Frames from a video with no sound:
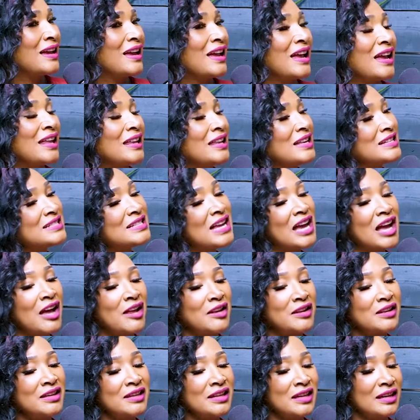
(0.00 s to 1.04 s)
And that's how I
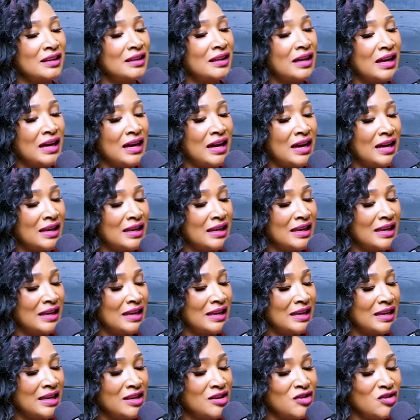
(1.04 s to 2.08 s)
look at God.
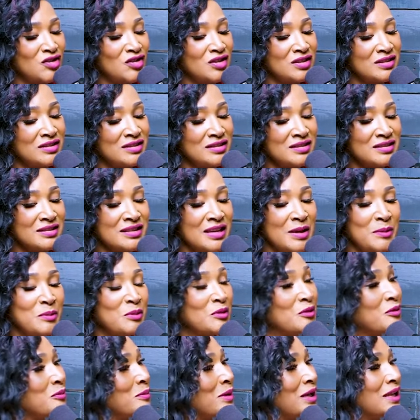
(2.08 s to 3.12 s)
Each step
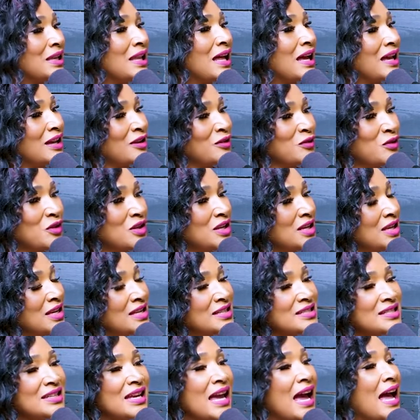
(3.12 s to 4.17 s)
of my life, he
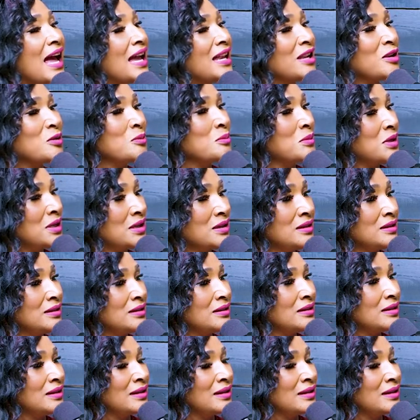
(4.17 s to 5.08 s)
has guided me.